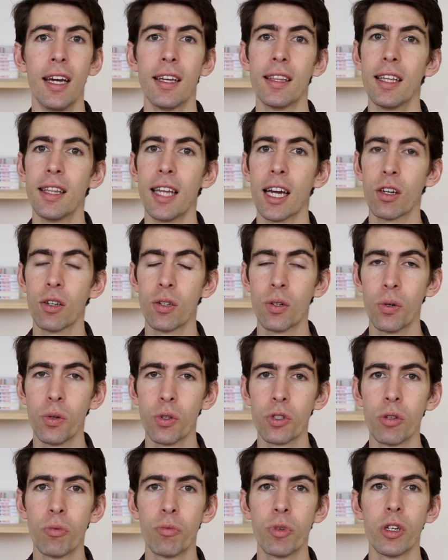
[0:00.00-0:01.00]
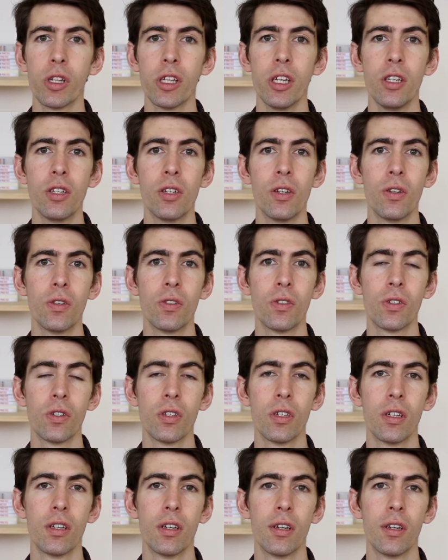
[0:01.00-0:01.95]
then that could cause some real issues.